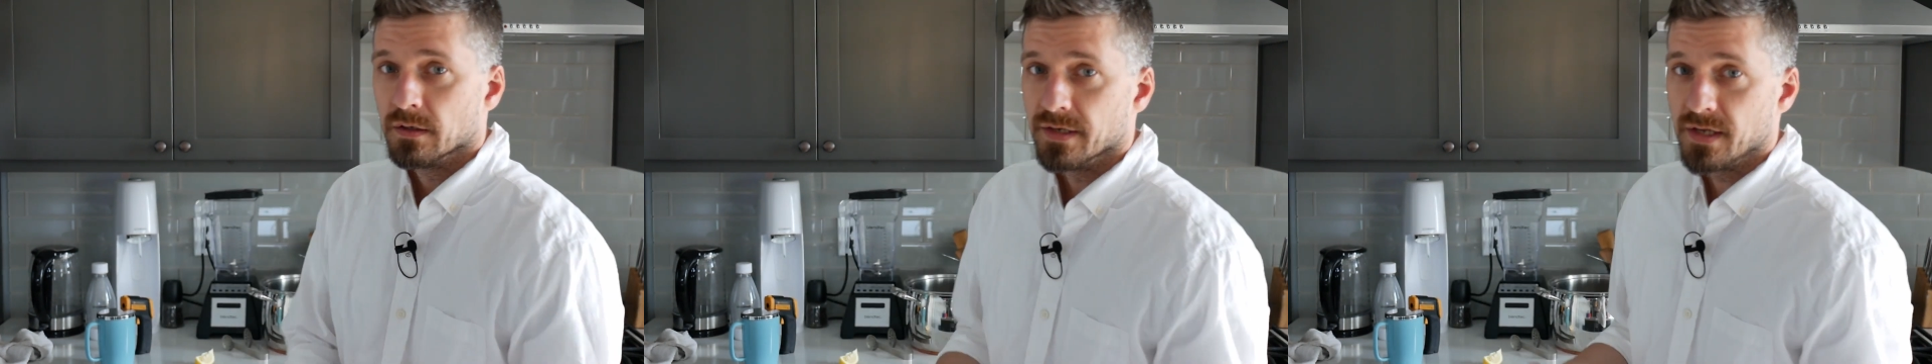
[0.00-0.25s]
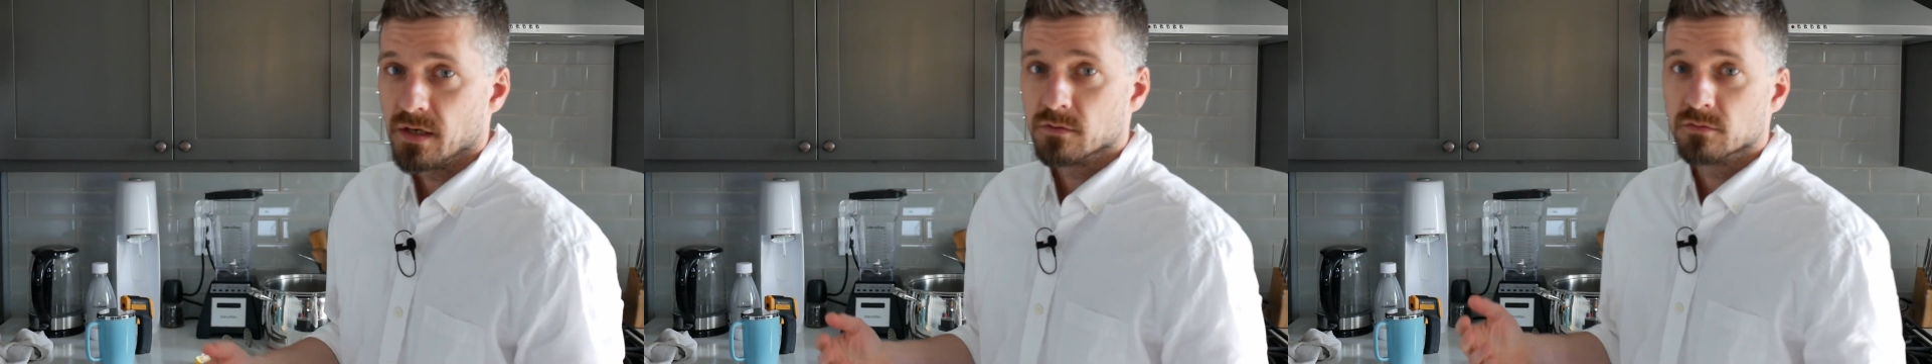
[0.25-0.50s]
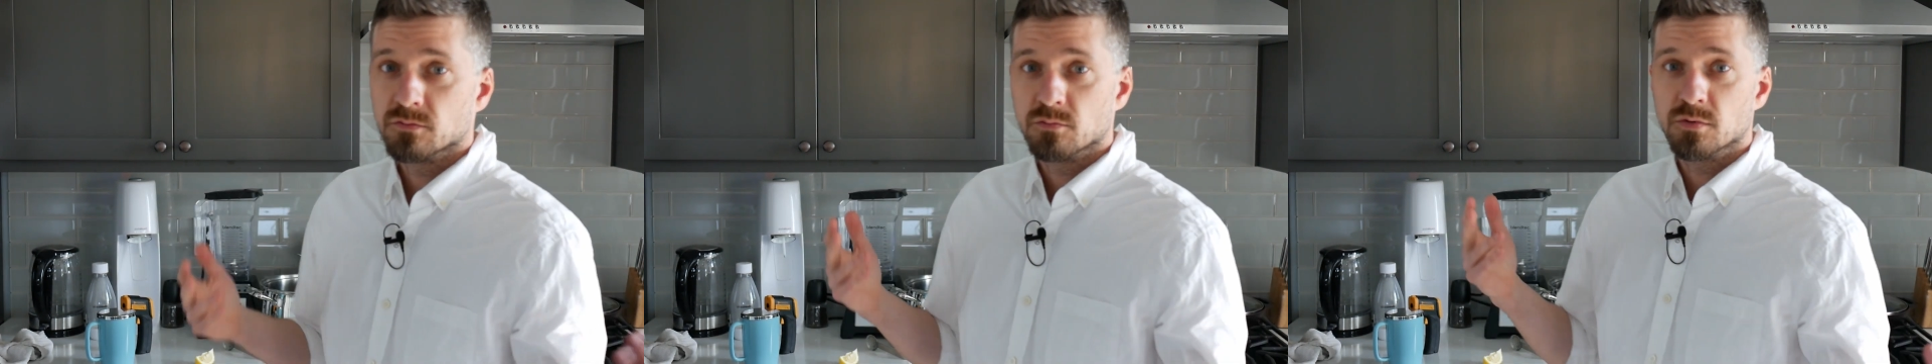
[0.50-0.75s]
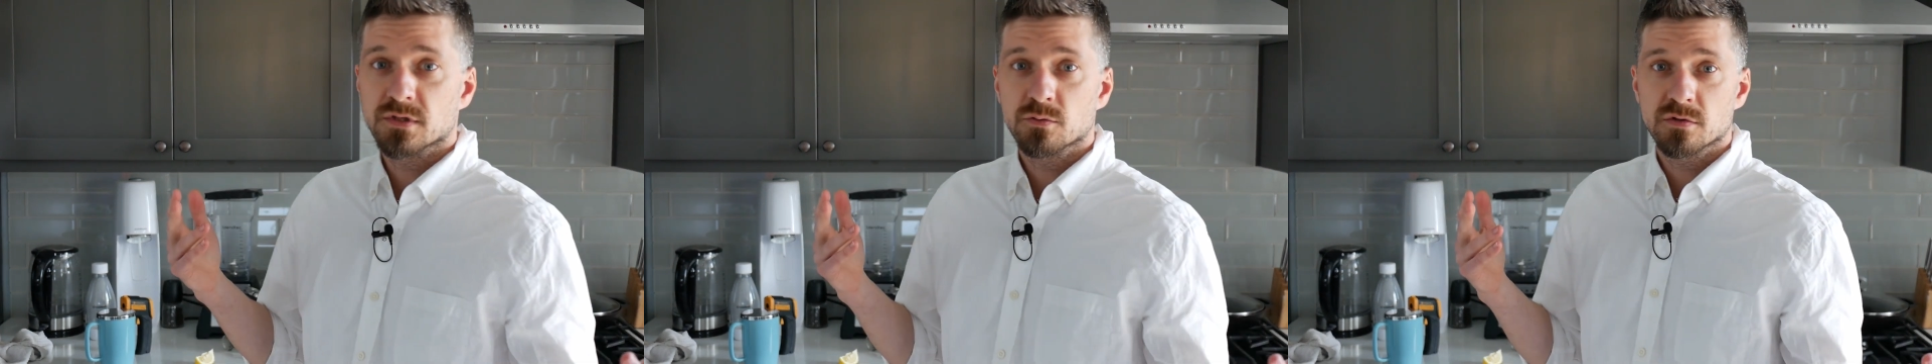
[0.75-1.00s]
Now,
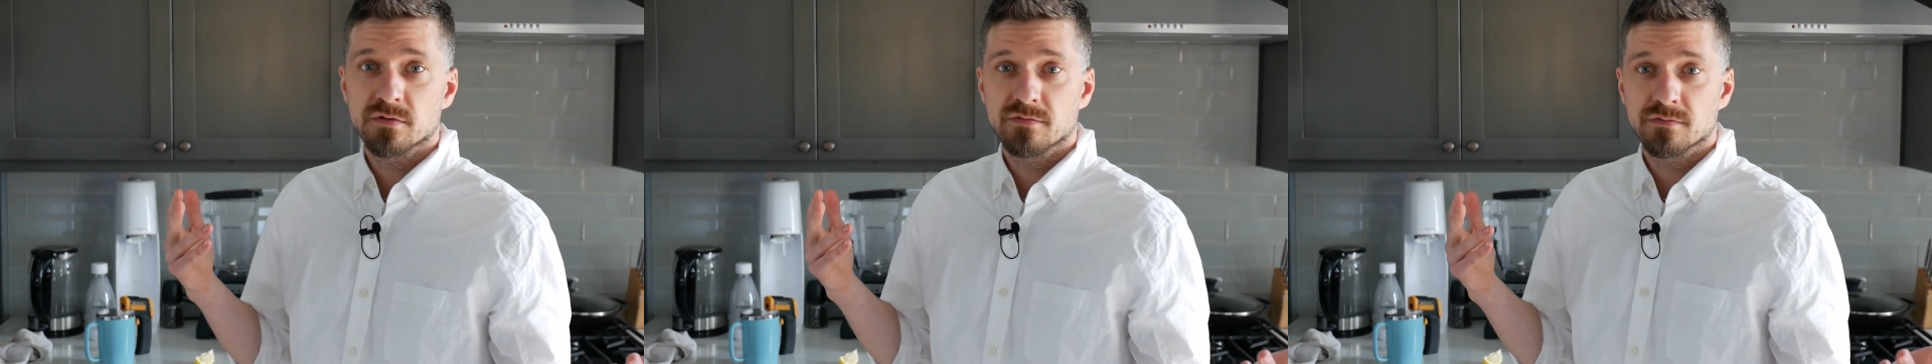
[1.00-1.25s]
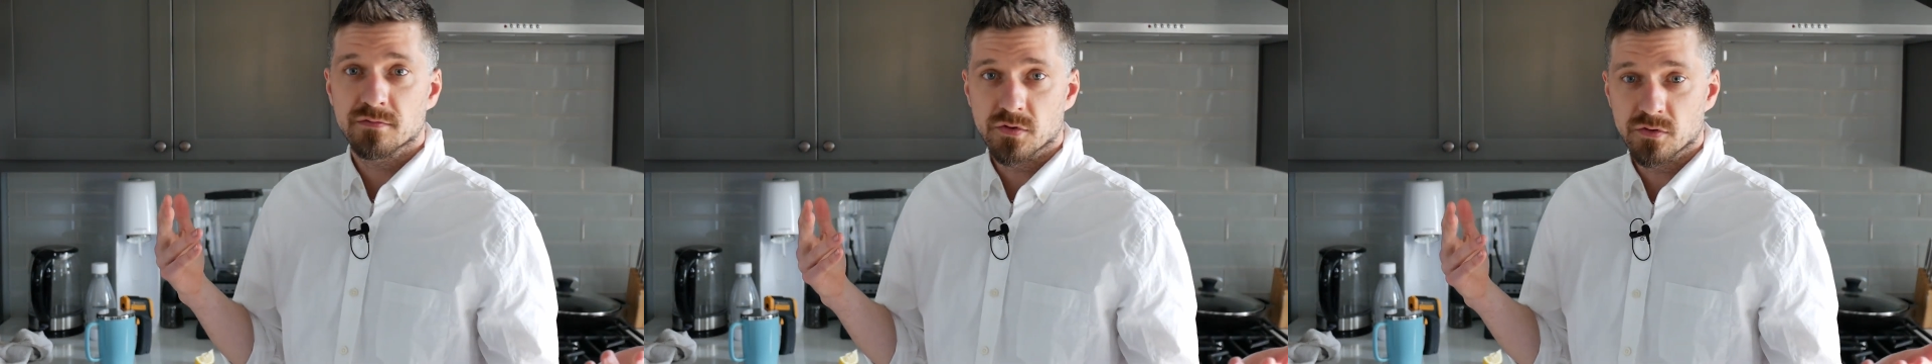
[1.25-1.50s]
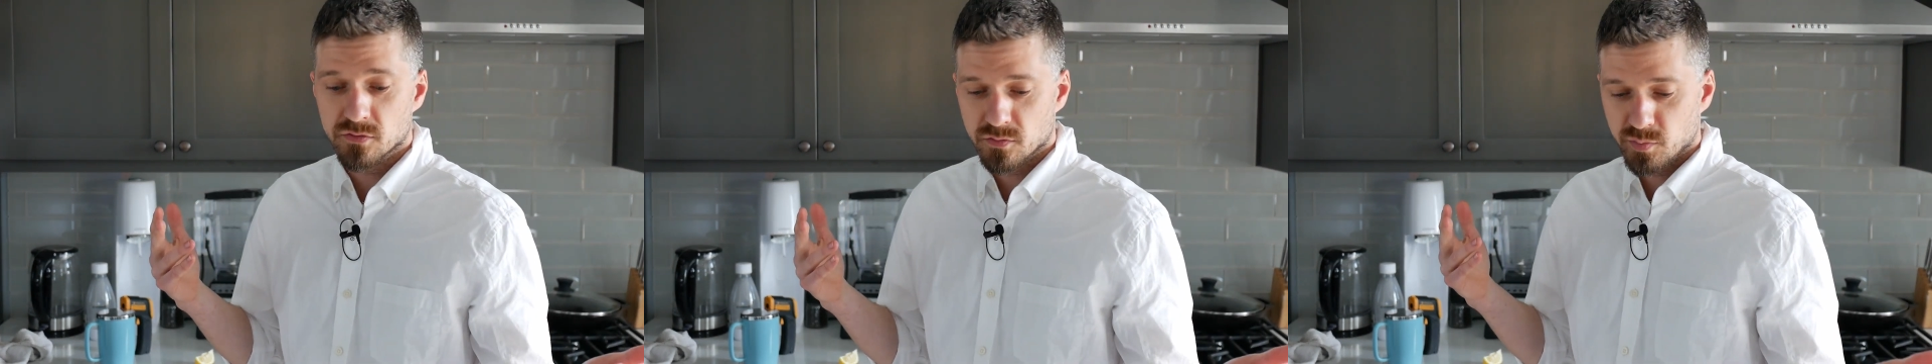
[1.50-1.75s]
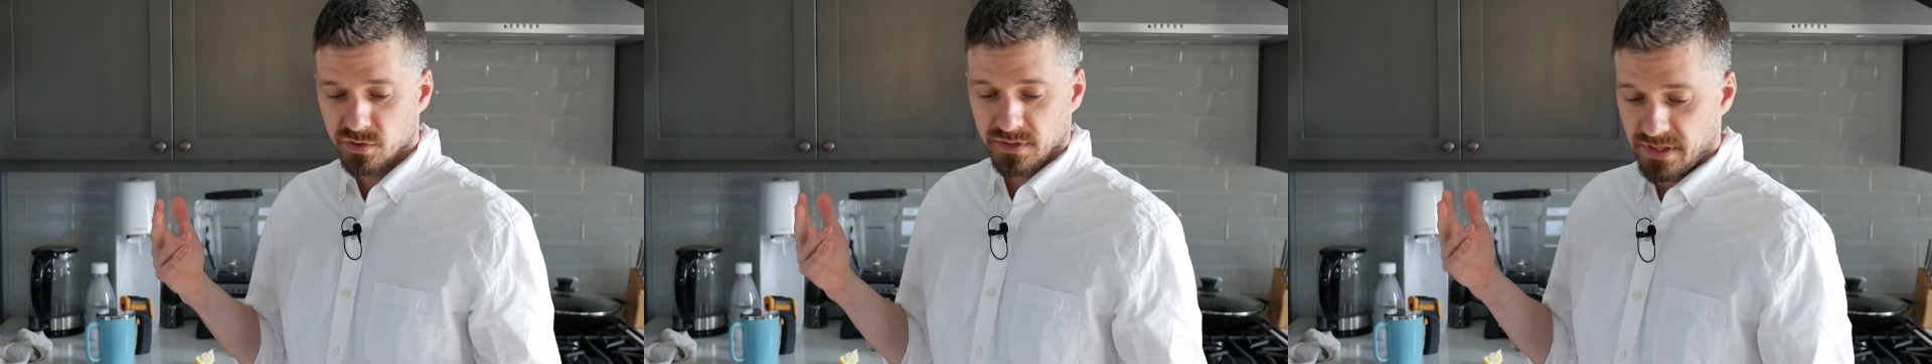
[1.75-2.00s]
what sort of
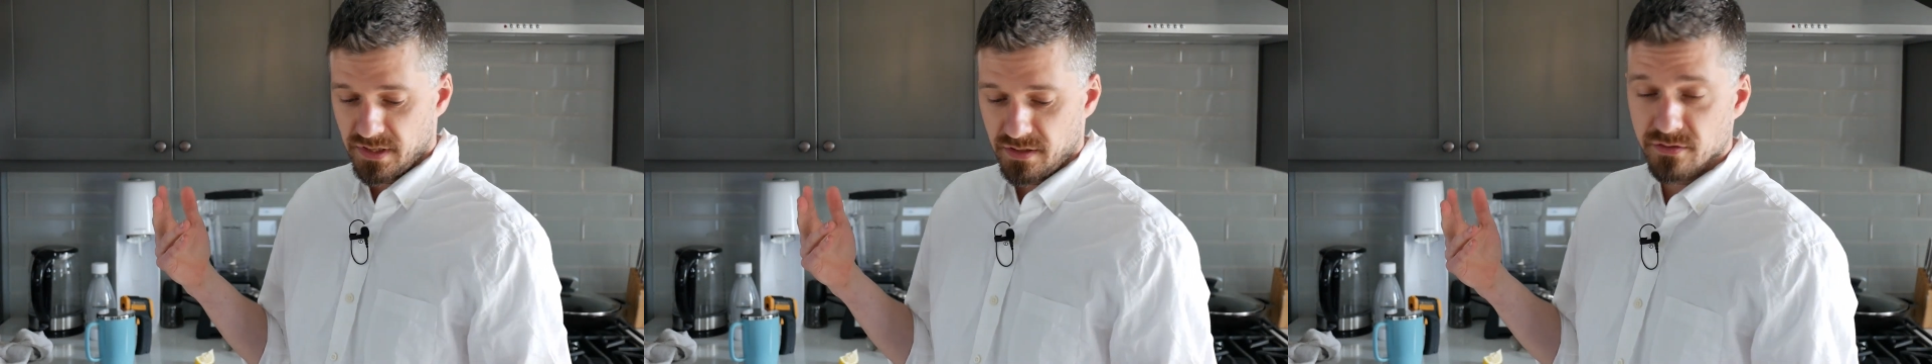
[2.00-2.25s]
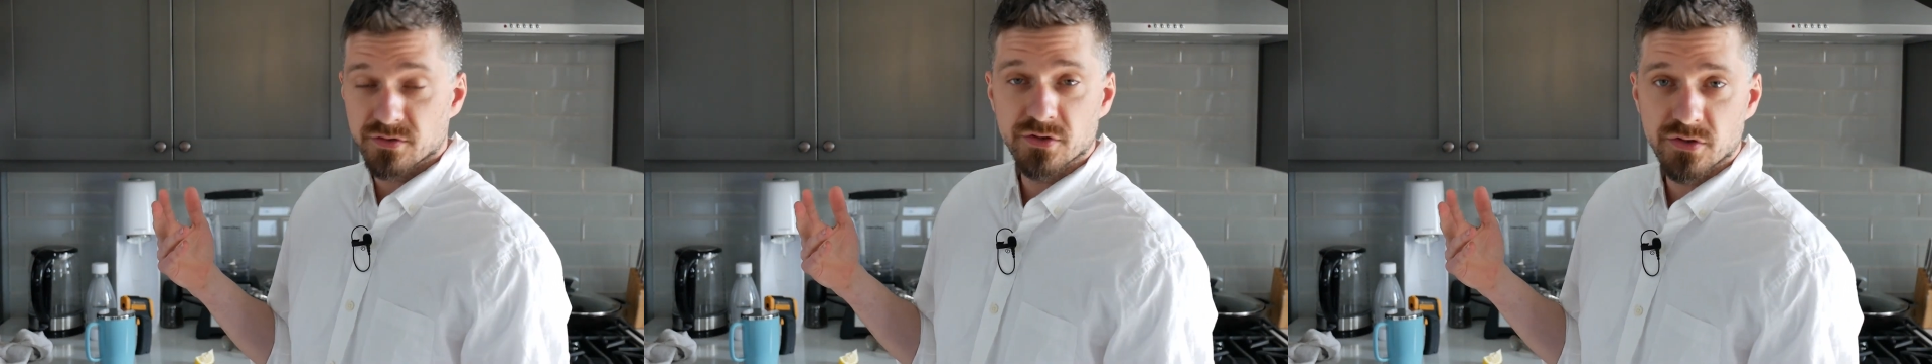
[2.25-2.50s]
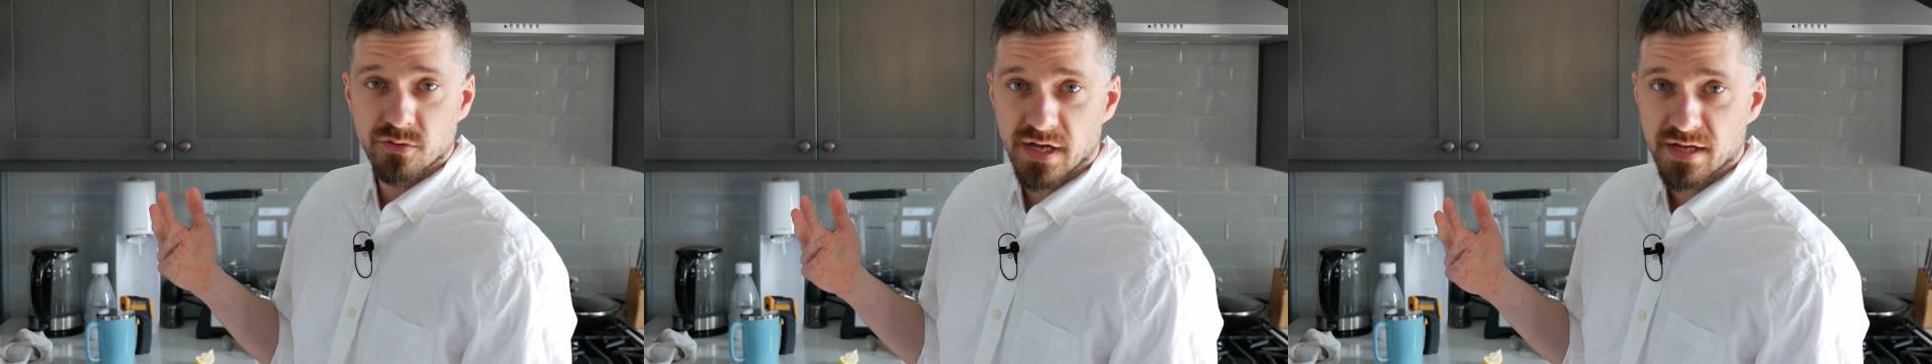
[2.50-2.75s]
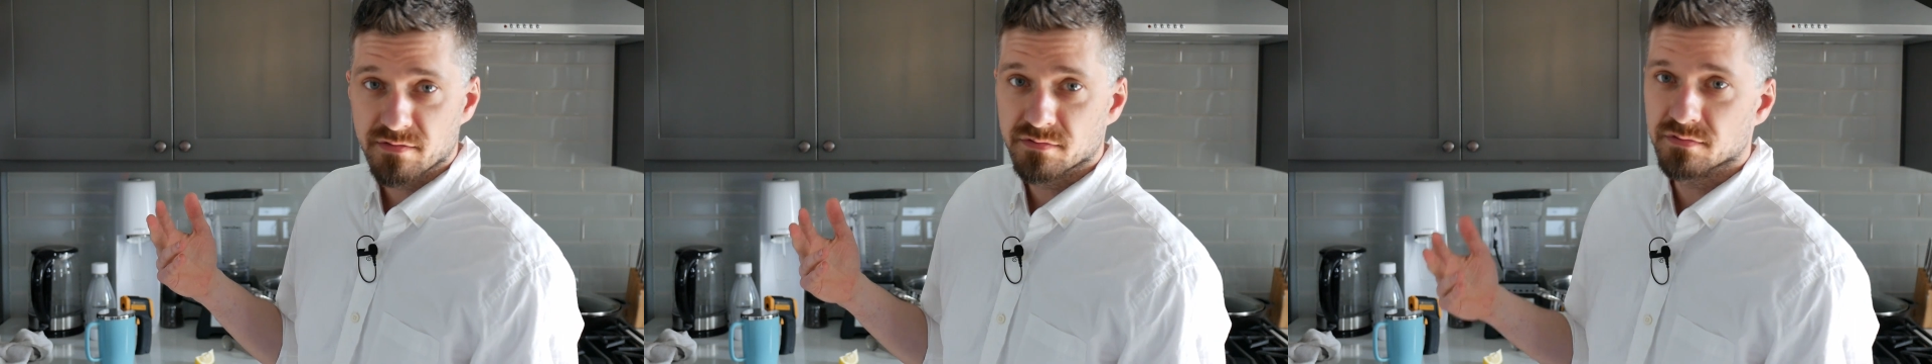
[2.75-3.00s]
herbal tea should you
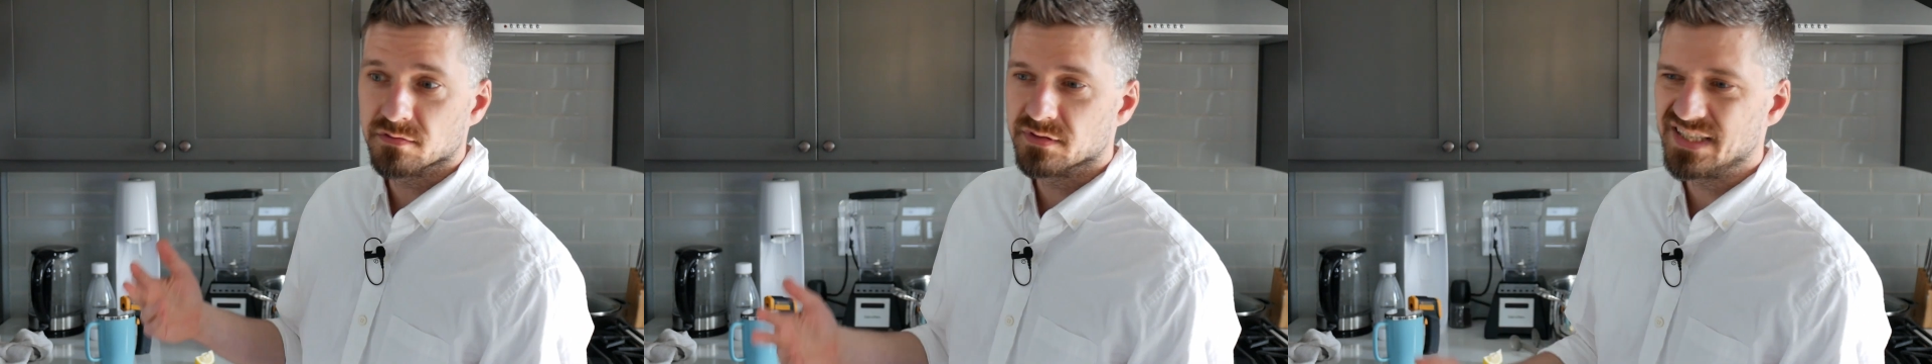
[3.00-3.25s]
have?